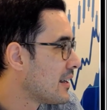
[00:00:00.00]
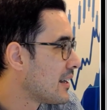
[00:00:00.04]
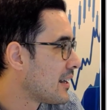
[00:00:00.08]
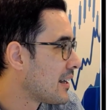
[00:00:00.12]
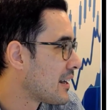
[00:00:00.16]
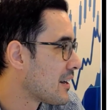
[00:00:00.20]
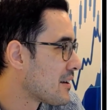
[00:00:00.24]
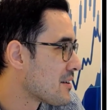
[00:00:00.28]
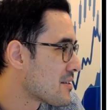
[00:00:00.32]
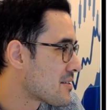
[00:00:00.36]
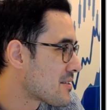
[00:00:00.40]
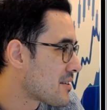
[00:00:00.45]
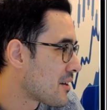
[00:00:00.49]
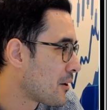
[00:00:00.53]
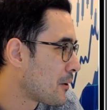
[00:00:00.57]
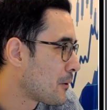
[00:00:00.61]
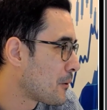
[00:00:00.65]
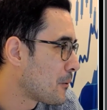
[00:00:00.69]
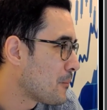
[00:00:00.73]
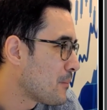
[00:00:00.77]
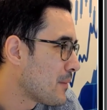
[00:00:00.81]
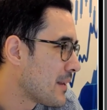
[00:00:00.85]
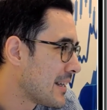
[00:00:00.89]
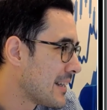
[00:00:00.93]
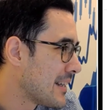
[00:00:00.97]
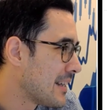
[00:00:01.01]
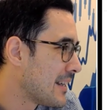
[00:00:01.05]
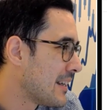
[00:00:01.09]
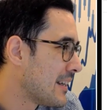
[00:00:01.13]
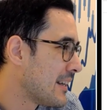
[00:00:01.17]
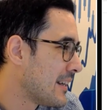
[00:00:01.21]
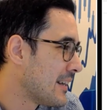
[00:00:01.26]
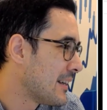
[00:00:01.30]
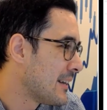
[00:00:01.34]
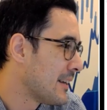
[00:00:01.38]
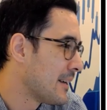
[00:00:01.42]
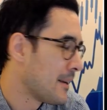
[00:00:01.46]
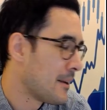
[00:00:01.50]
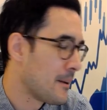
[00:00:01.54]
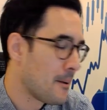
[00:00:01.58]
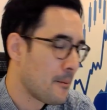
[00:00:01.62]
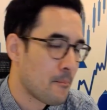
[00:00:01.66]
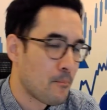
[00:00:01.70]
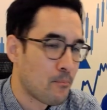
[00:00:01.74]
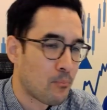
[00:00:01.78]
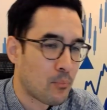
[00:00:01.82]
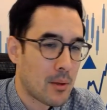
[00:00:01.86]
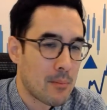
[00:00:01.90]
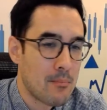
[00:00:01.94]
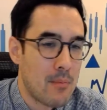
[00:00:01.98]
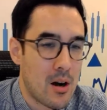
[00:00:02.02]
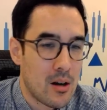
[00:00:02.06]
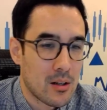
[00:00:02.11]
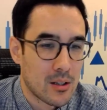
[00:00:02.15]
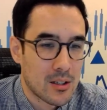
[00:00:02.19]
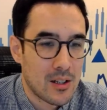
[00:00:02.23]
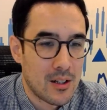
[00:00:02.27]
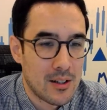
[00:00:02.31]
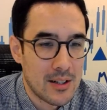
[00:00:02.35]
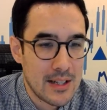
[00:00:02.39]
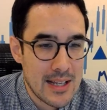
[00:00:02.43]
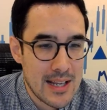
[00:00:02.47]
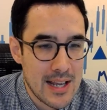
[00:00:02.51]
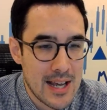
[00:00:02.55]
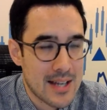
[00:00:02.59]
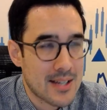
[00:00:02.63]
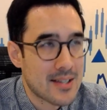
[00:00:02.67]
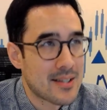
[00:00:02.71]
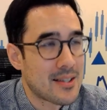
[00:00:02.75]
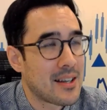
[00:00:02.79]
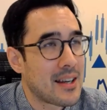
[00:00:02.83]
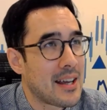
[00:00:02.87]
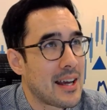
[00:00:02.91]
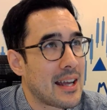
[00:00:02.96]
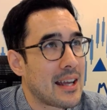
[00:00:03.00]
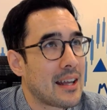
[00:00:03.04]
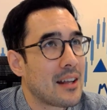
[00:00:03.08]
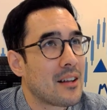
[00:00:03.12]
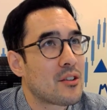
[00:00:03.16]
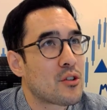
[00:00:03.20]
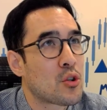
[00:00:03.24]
You know, so Mark Carney yesterday